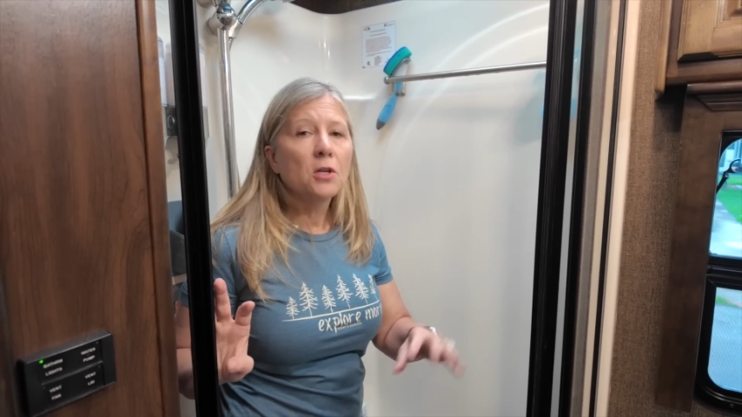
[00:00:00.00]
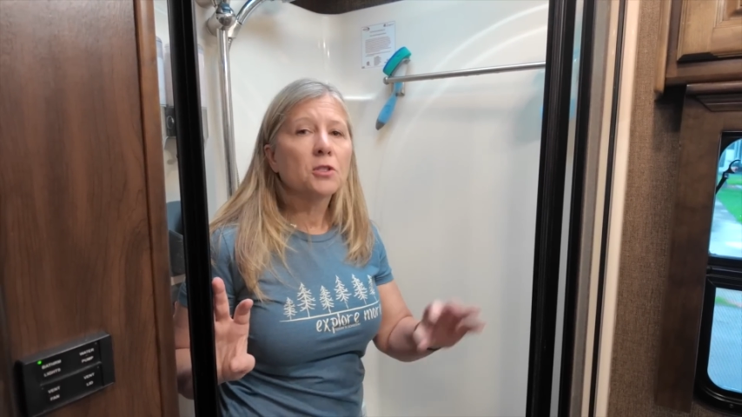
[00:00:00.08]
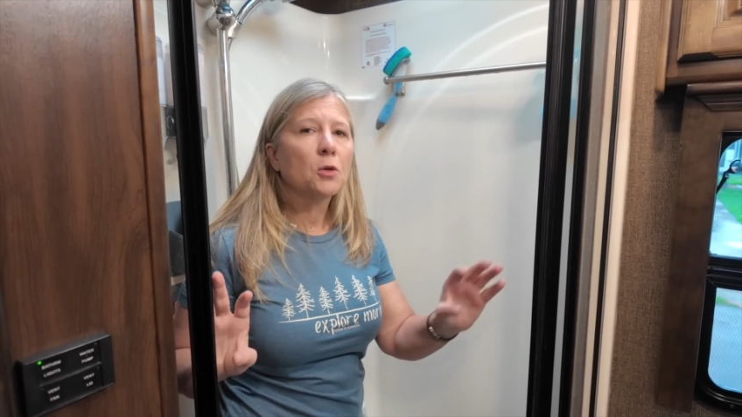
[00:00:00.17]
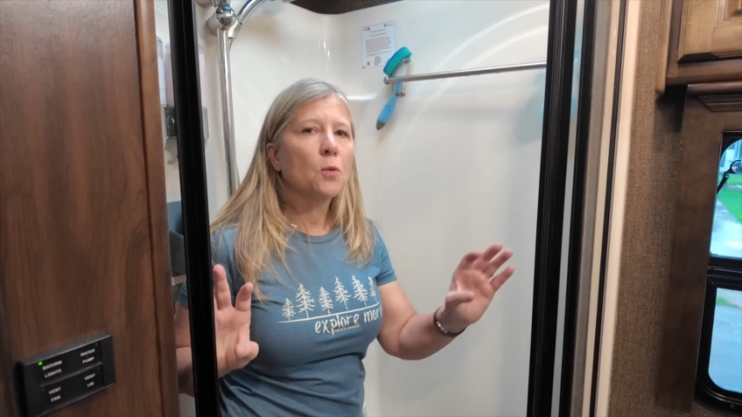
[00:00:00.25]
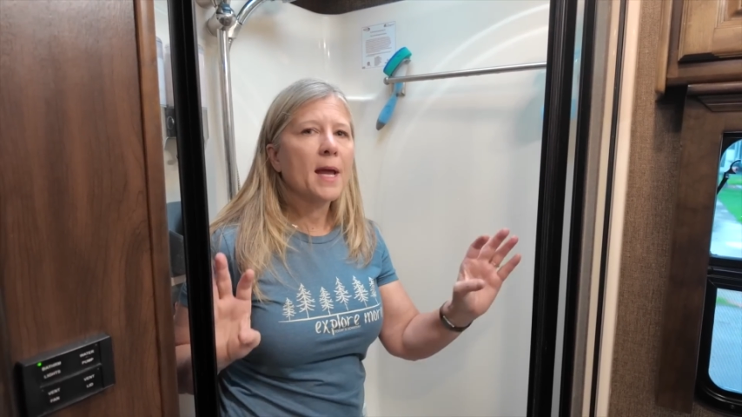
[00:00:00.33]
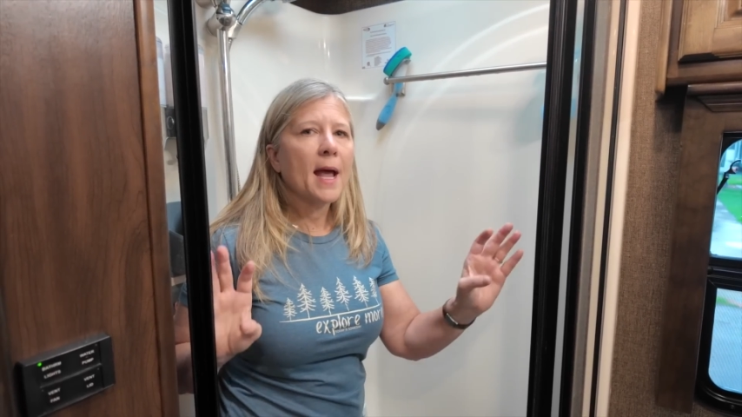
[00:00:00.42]

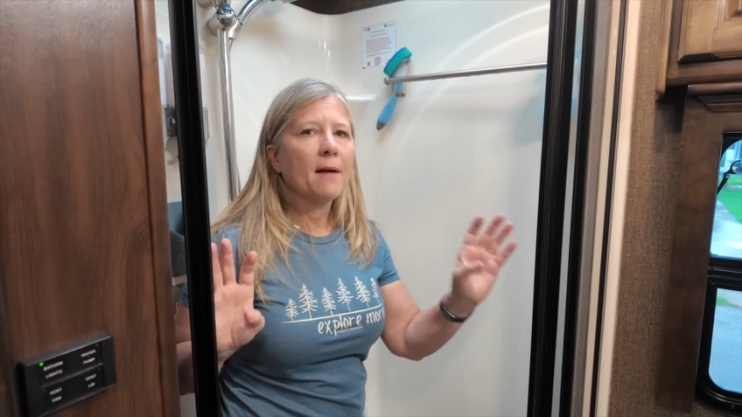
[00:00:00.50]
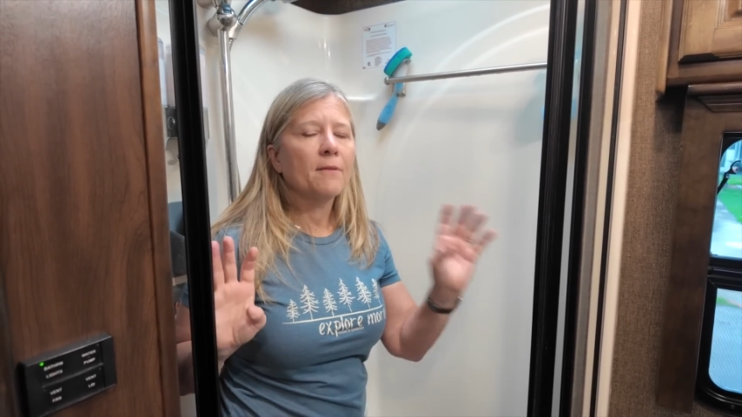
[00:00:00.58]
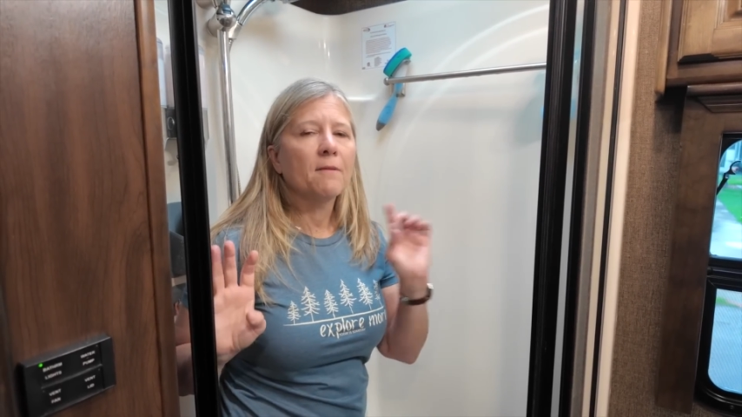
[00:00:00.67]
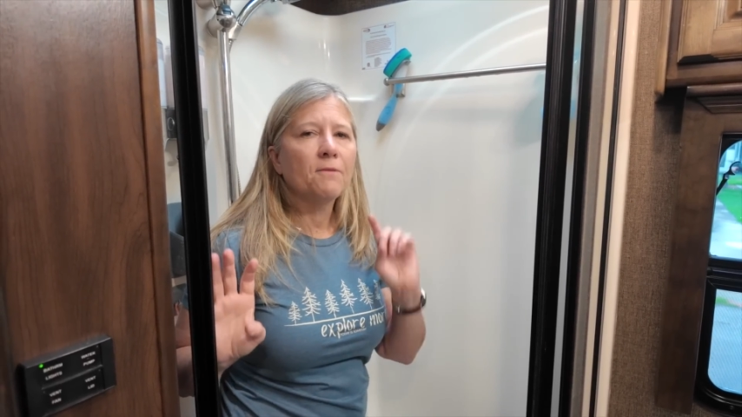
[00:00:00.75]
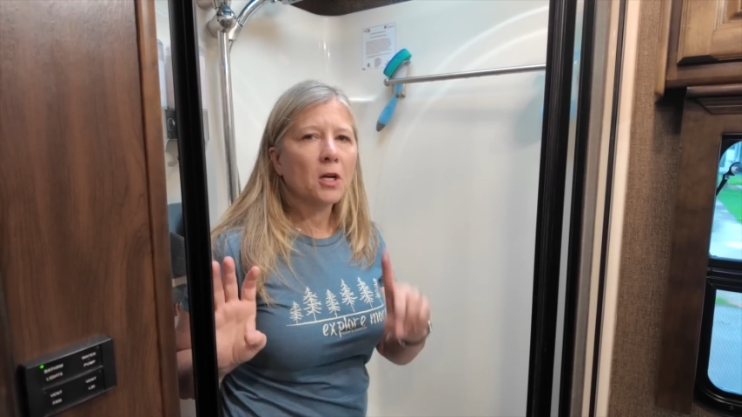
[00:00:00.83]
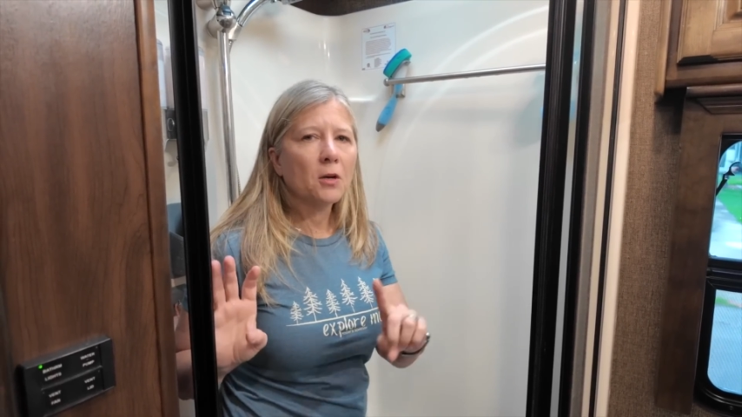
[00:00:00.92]
So we have
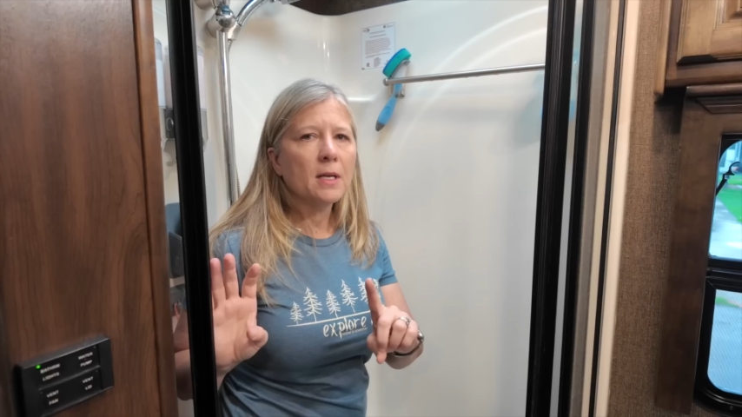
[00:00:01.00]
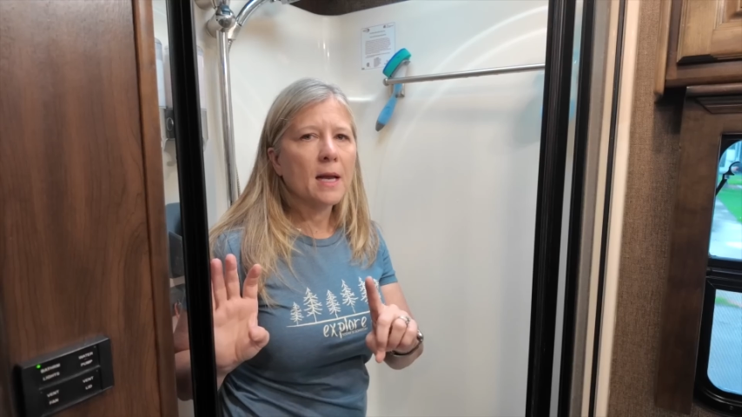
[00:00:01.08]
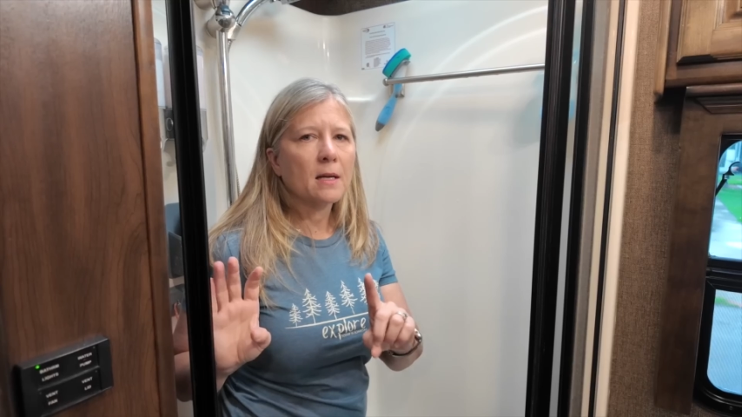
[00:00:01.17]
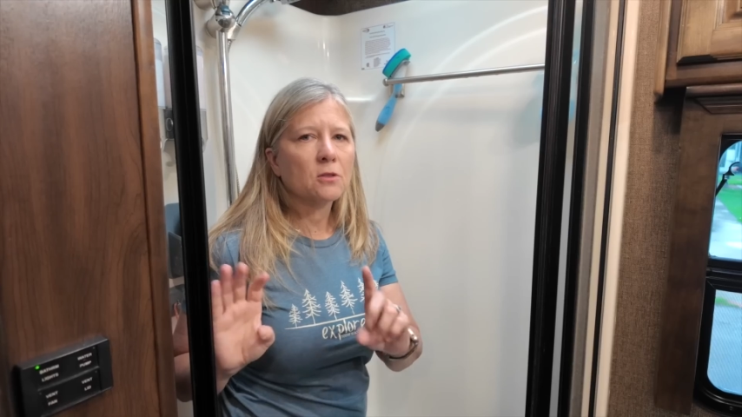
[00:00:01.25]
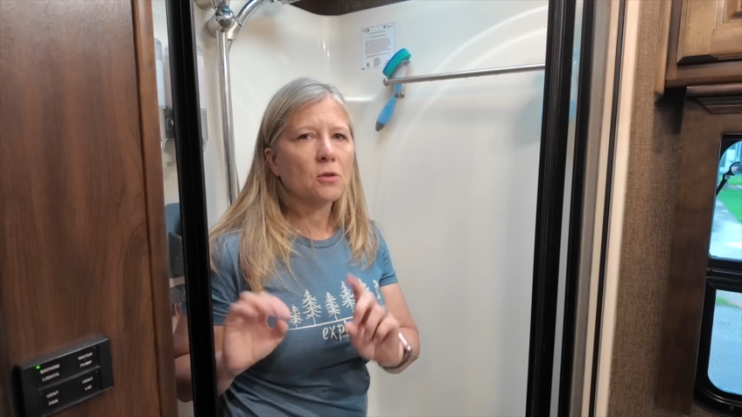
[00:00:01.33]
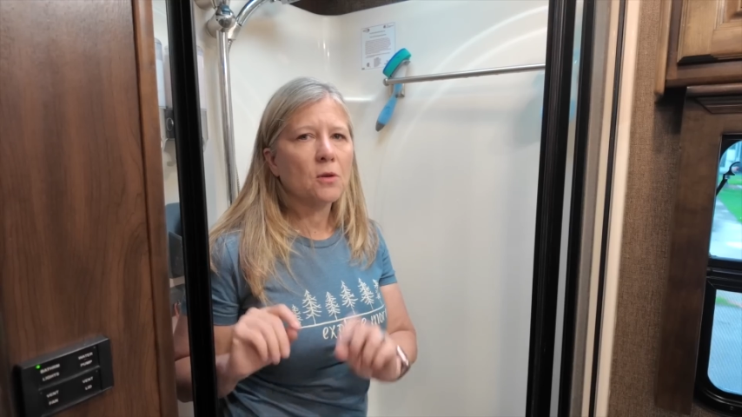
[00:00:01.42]
a very
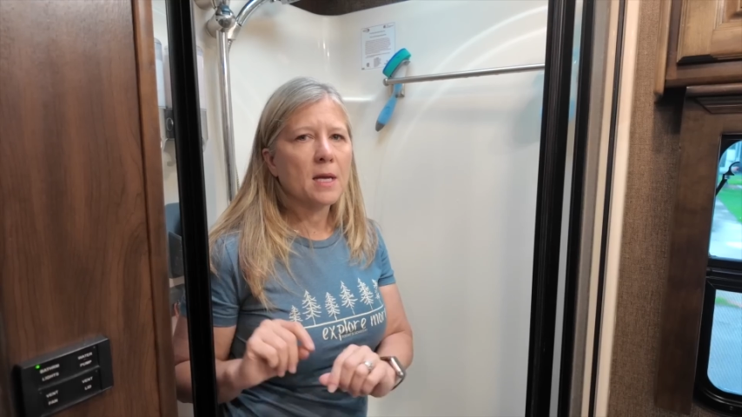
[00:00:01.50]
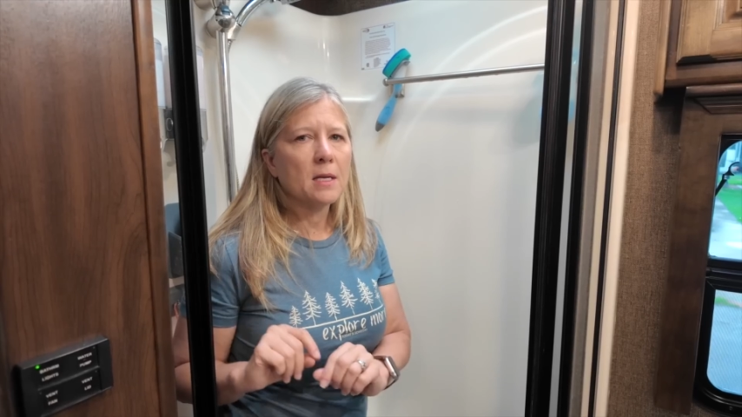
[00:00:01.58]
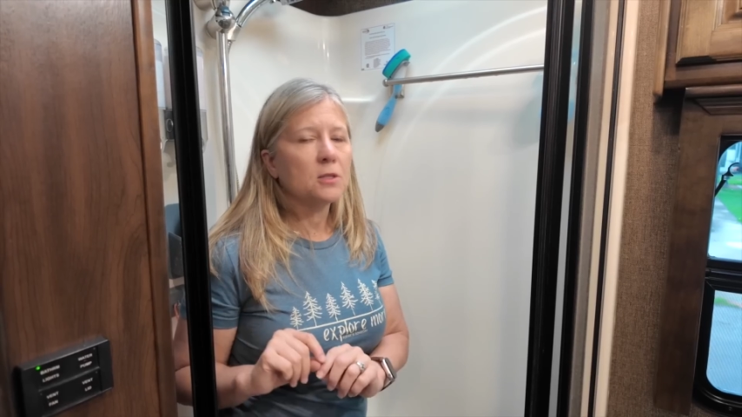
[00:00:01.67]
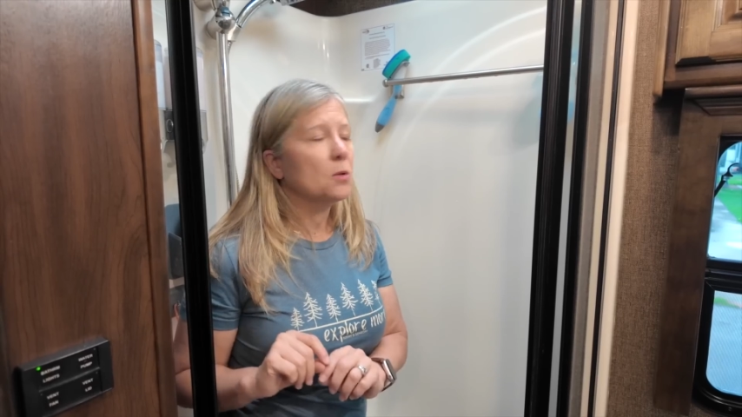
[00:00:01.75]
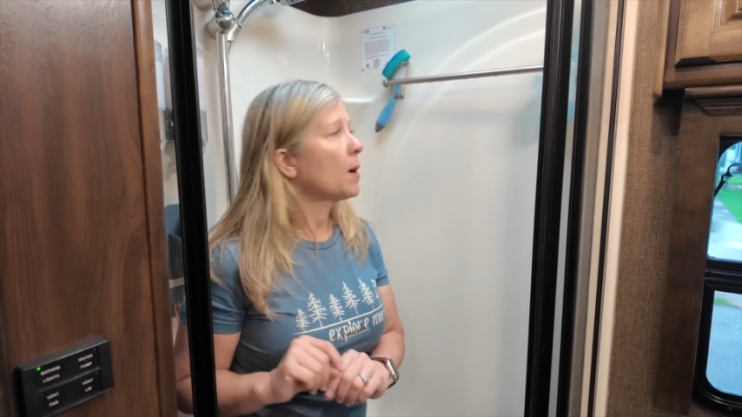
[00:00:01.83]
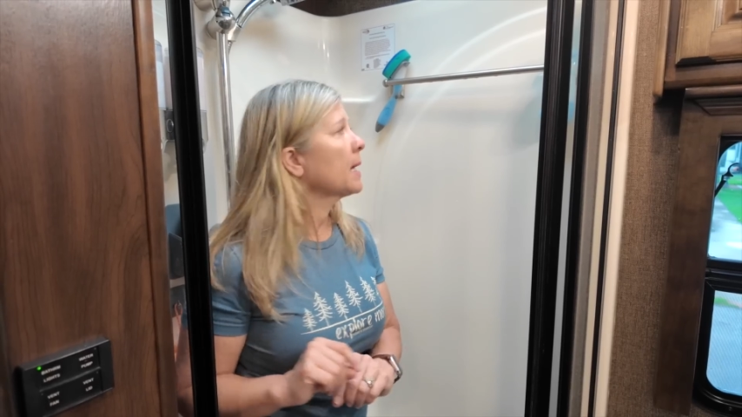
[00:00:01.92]
natural,
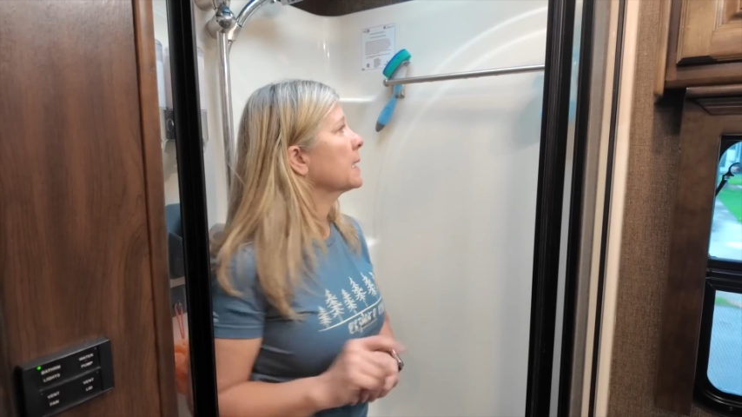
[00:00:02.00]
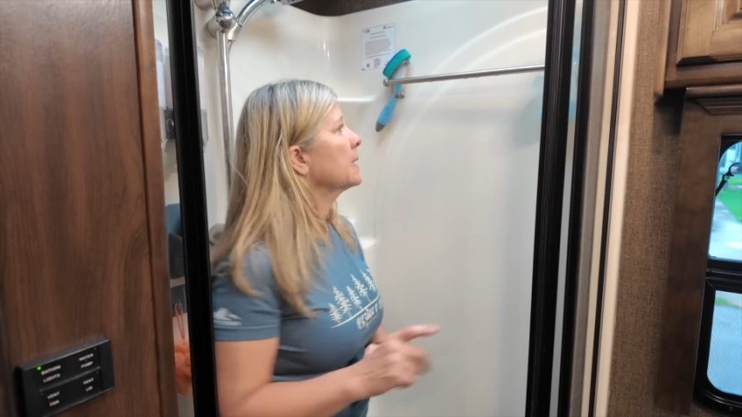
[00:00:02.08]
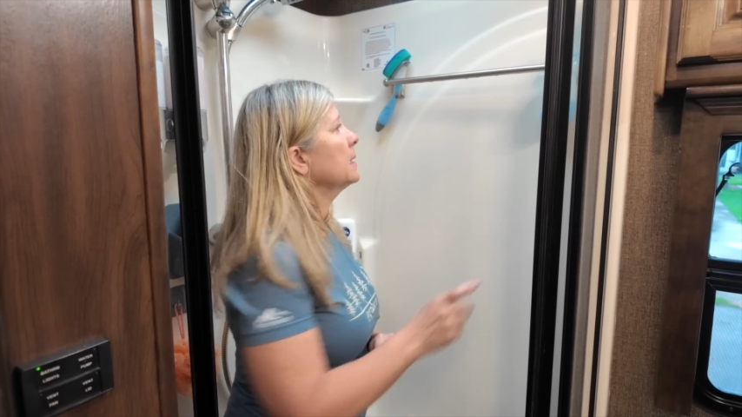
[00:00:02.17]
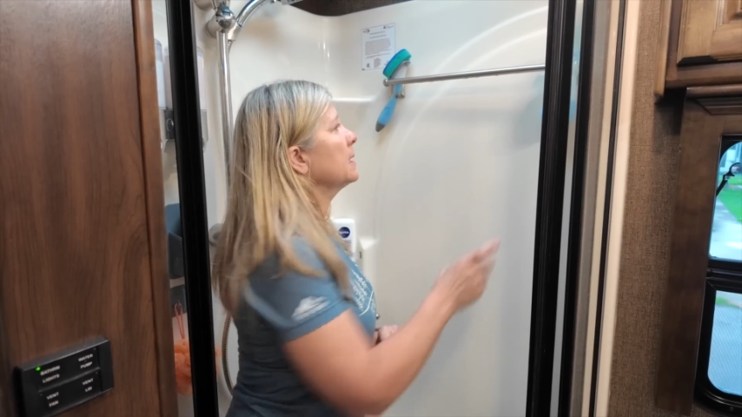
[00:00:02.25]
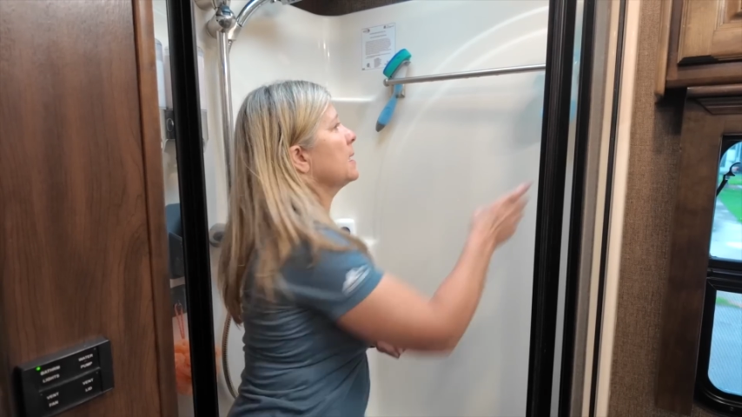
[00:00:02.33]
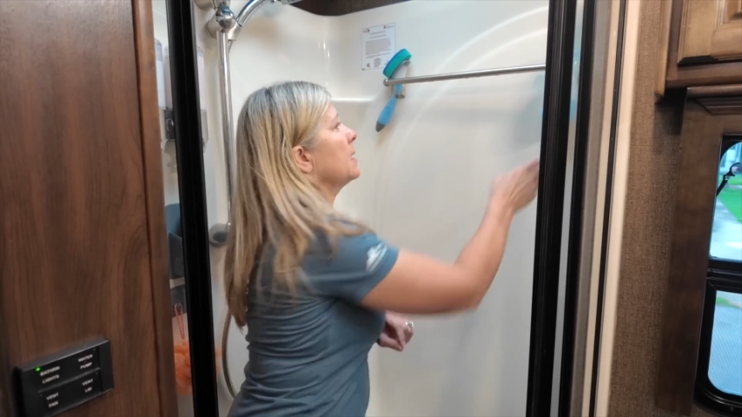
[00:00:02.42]
easy way to
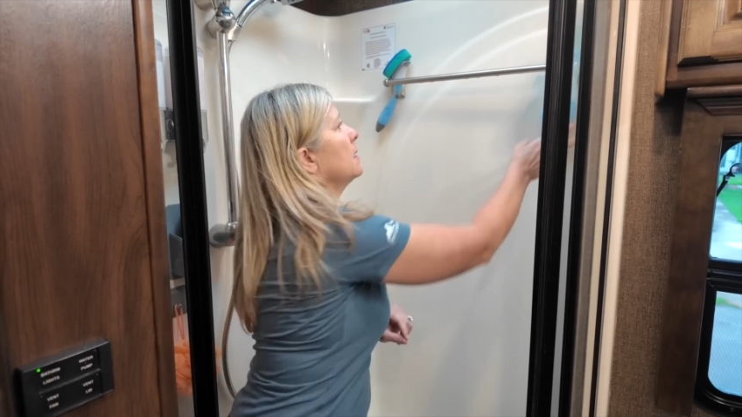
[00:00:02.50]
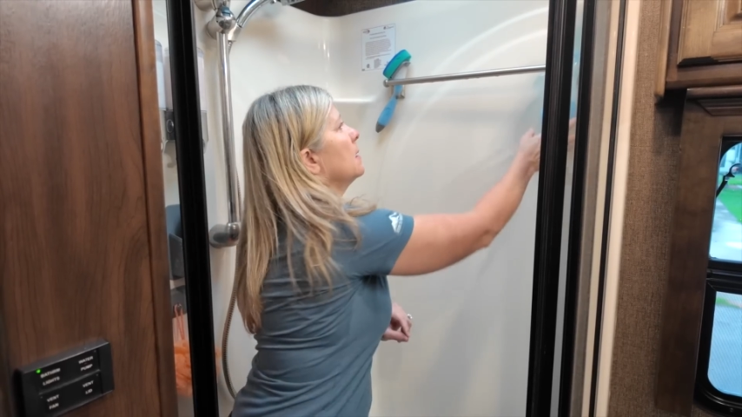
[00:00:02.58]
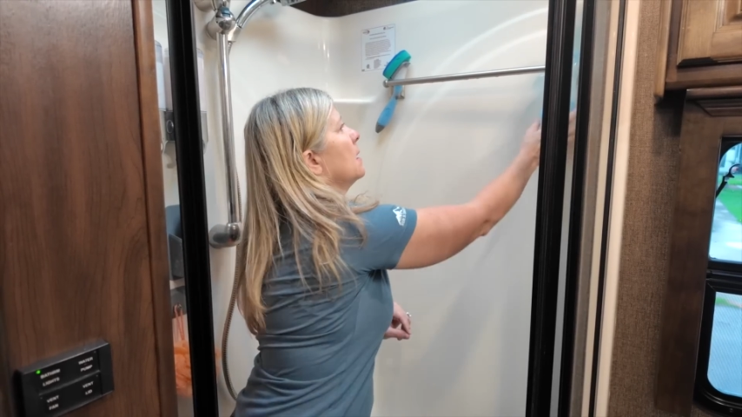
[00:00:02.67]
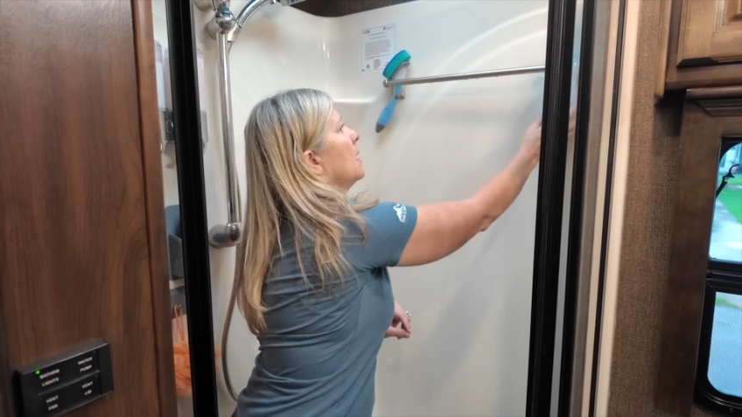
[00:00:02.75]
clean.